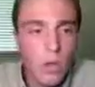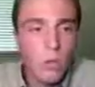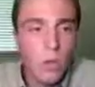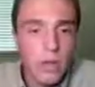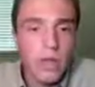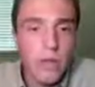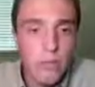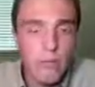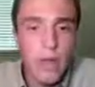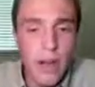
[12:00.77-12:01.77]
Rook
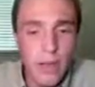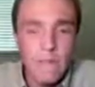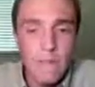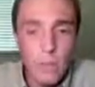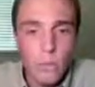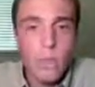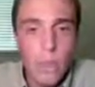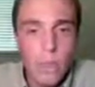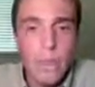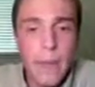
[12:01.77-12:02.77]
e5,
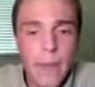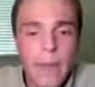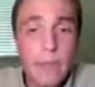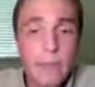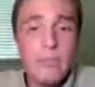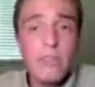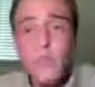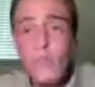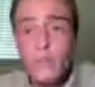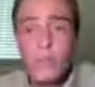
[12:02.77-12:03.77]
and this
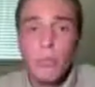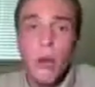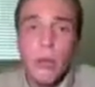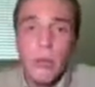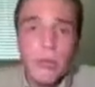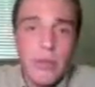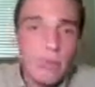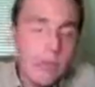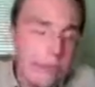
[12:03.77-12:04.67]
is probably